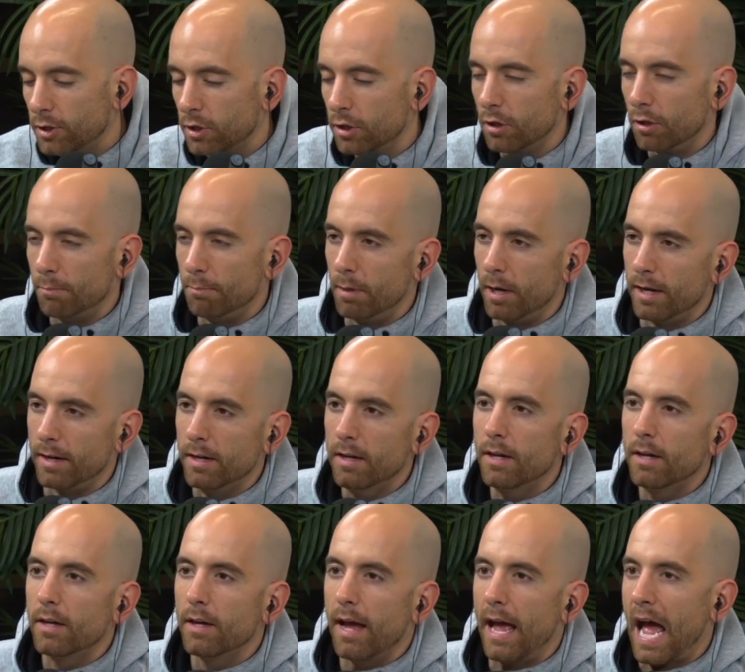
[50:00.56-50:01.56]
to but
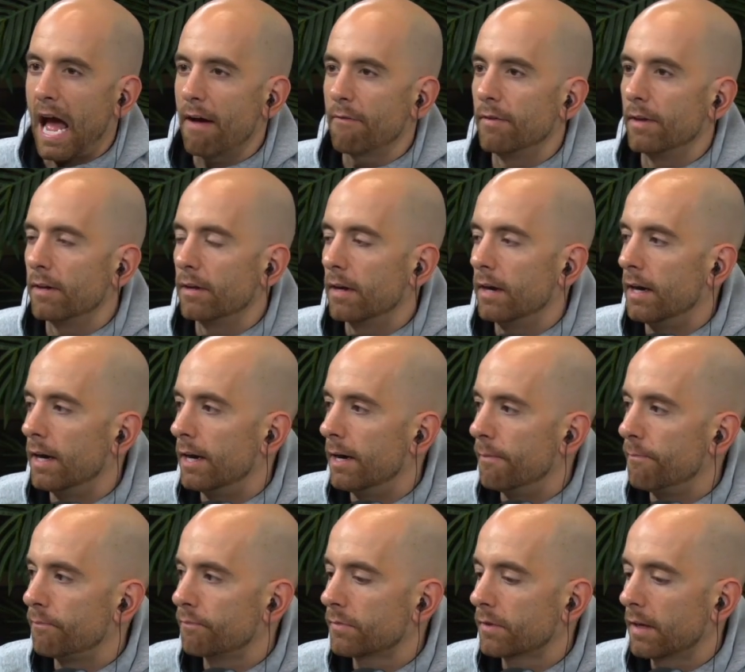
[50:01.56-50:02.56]
haven't
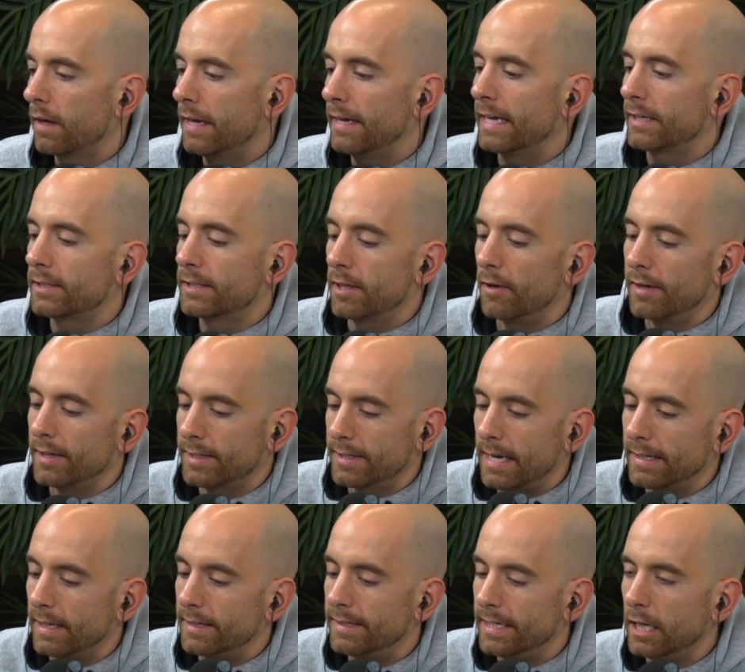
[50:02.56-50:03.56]
necessarily
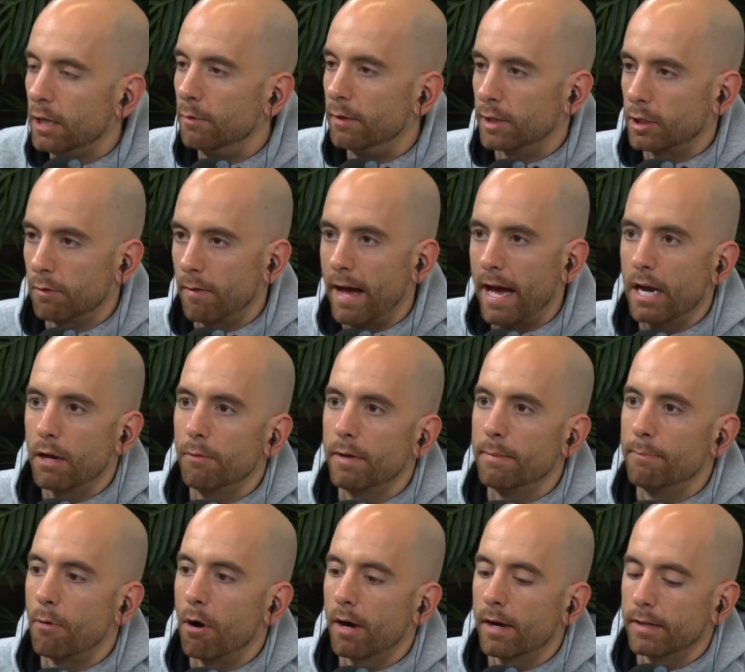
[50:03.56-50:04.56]
signed a deal with. So how do we
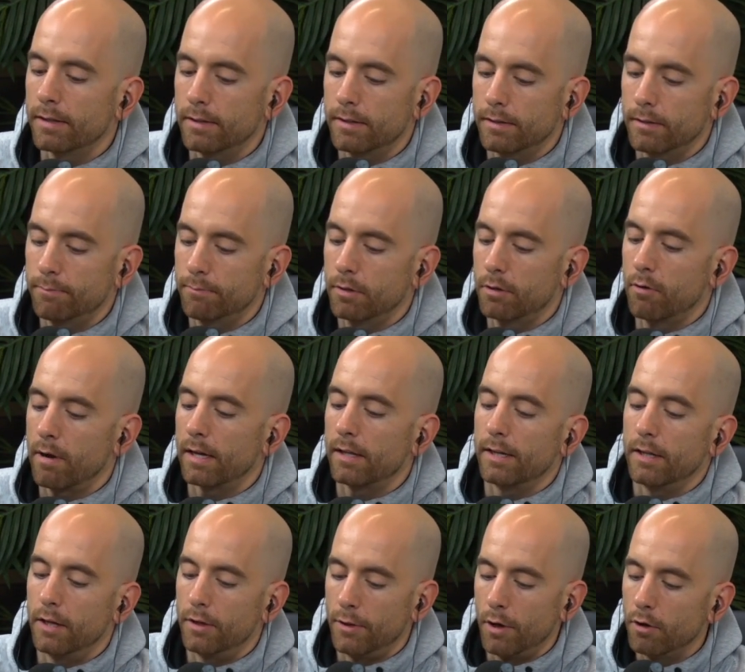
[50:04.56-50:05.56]
market
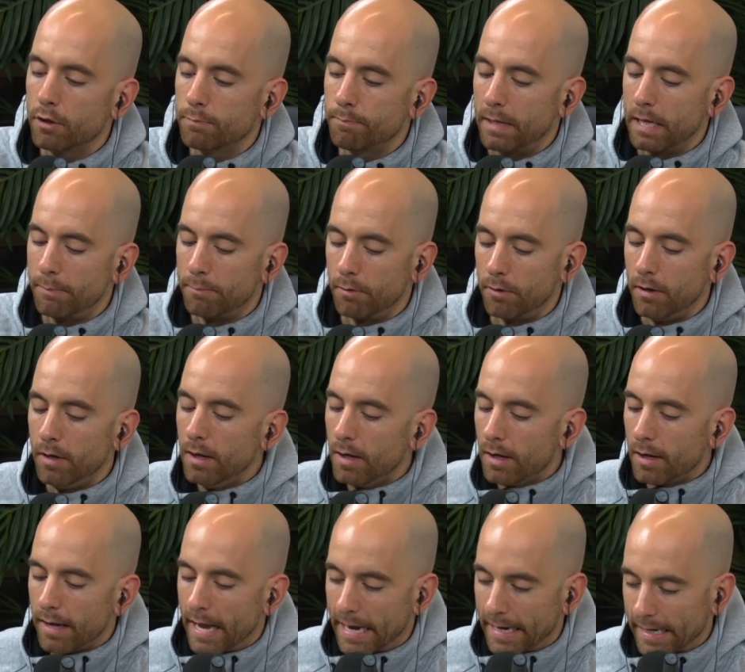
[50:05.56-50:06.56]
correctly to those people
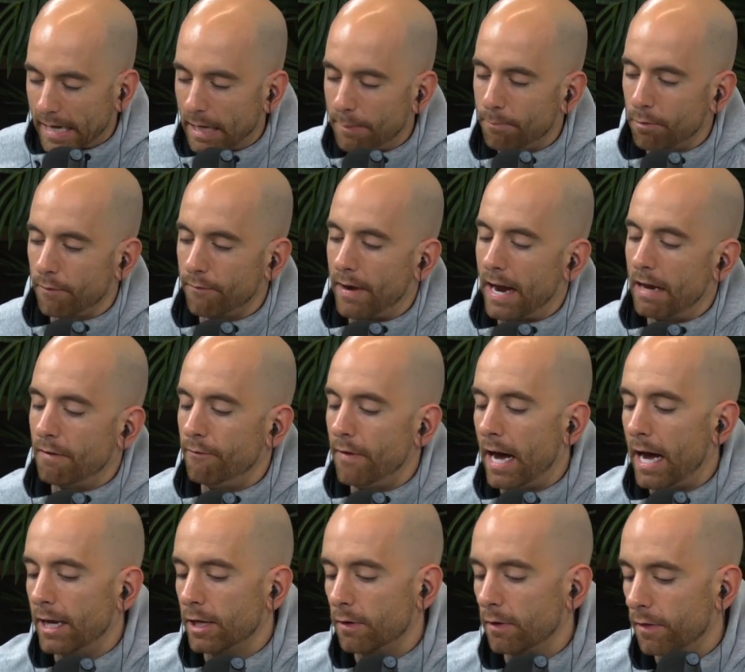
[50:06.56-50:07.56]
and, again, provide
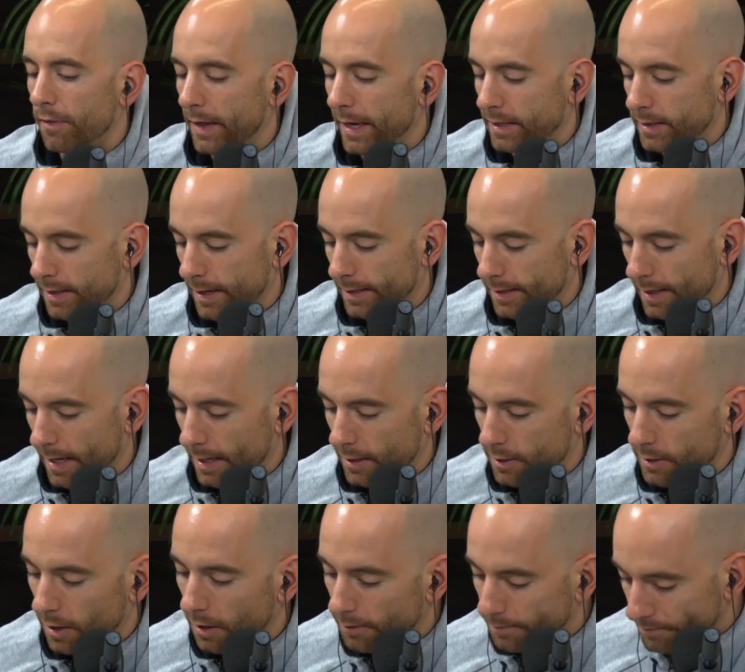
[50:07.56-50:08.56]
value and things like that?
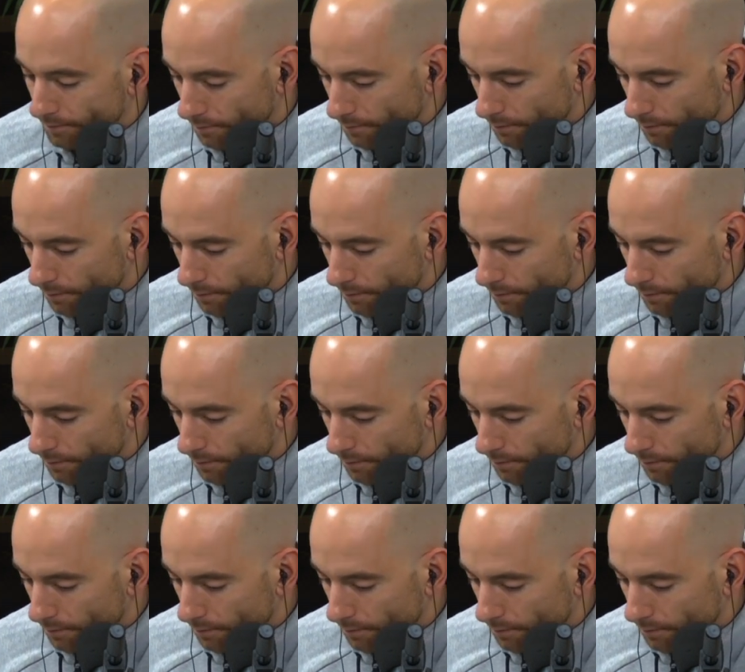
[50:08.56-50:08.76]
So